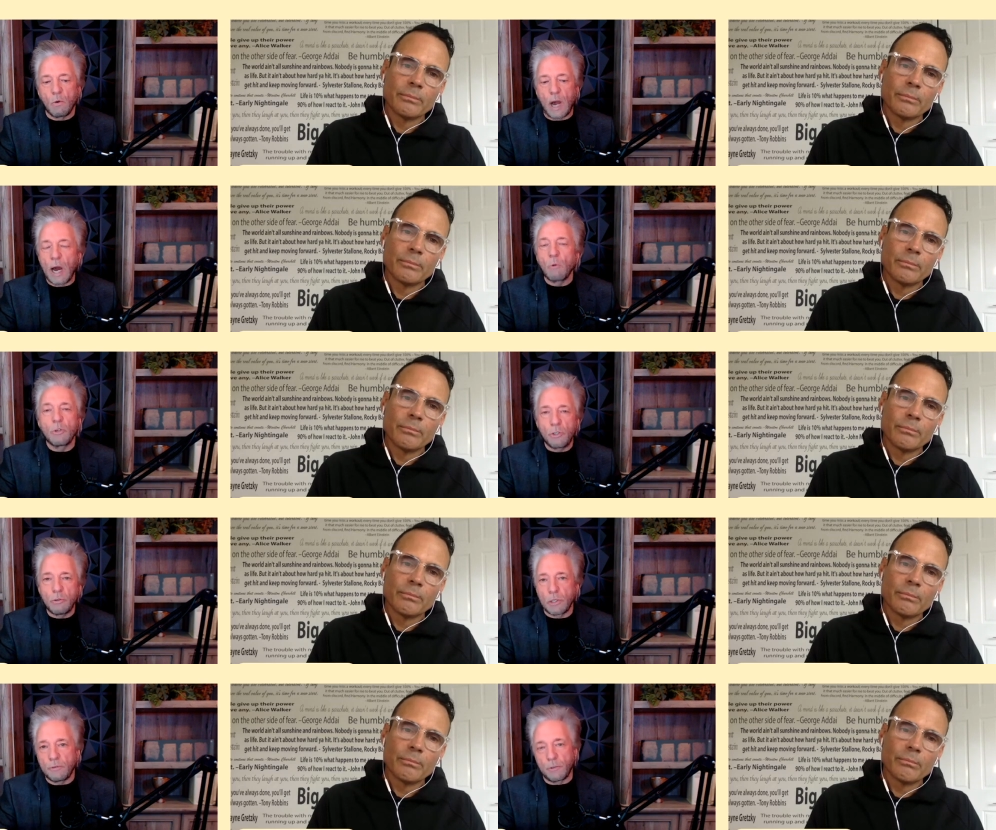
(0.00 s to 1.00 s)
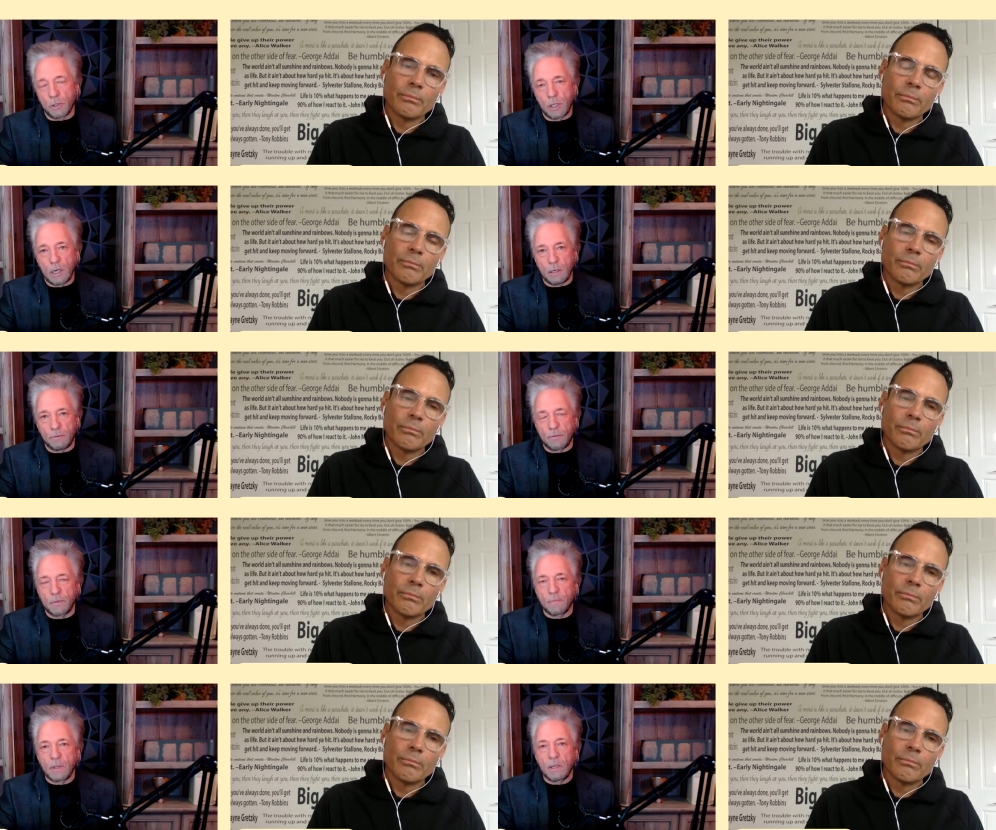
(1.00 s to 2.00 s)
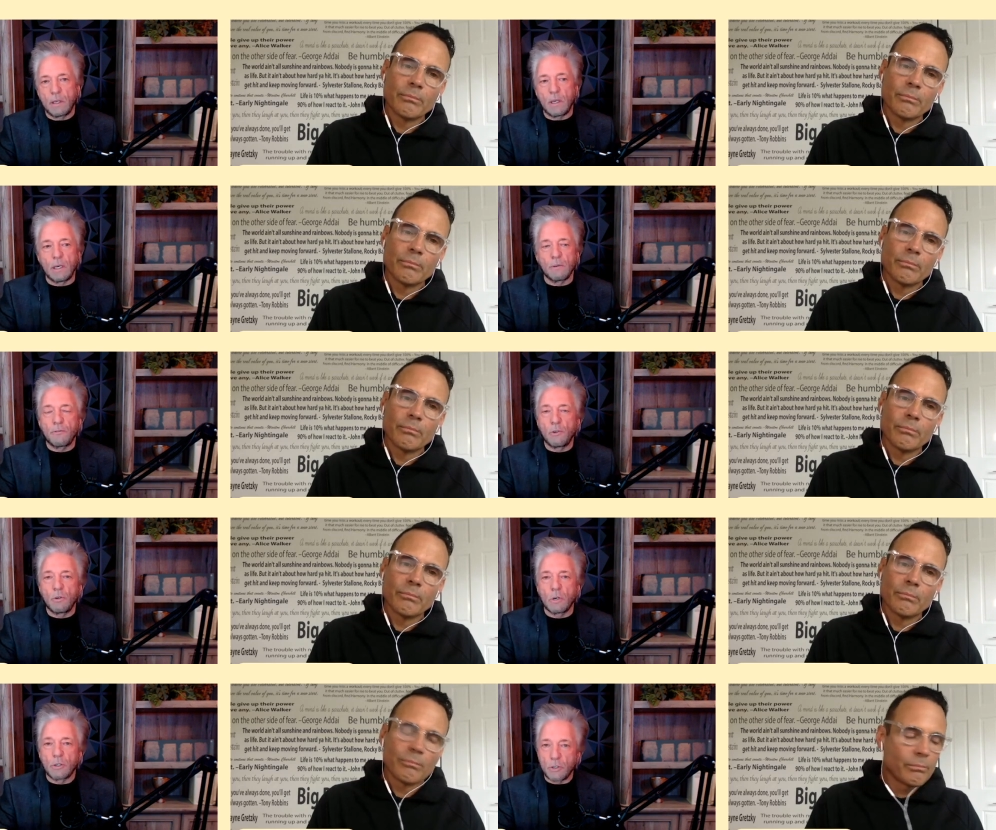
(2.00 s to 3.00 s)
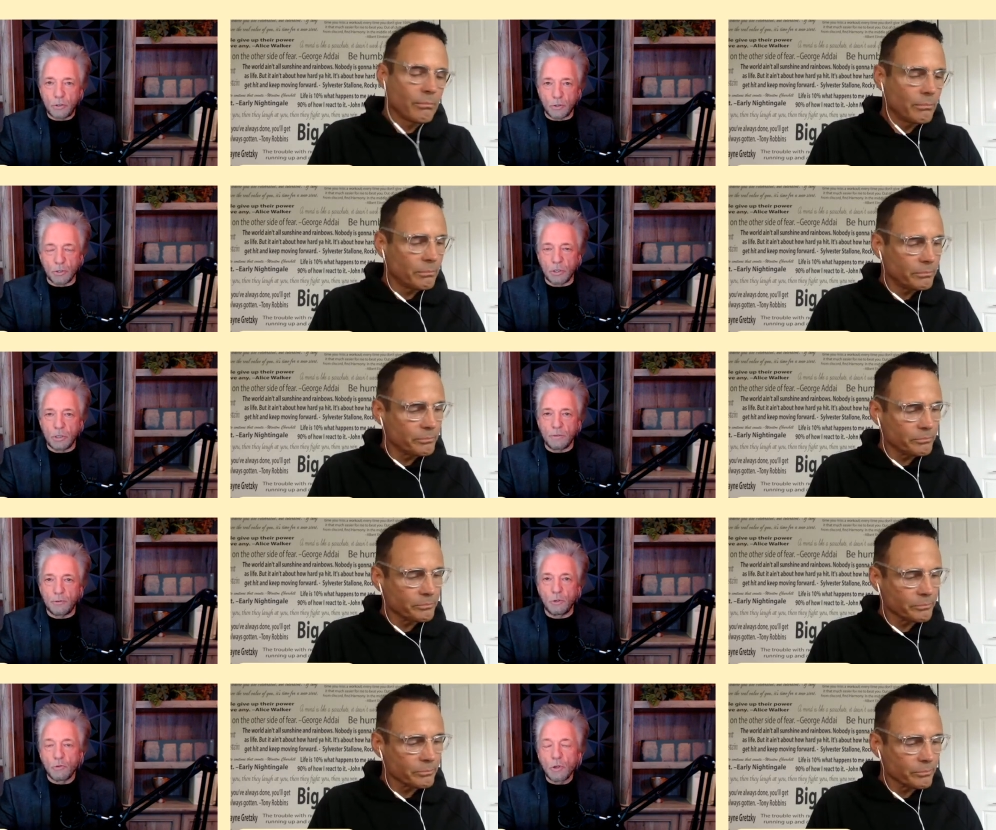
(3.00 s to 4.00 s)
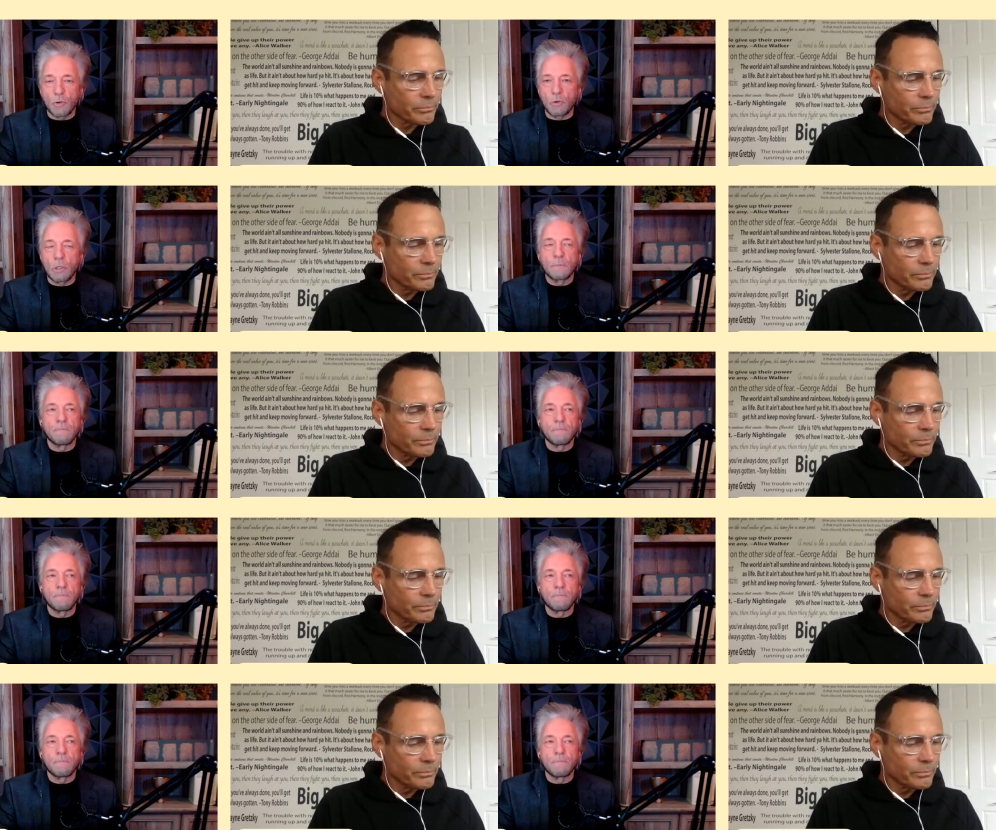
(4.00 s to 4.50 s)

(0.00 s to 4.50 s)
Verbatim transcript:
Speaker 1: How would you live your life if you understood, if you knew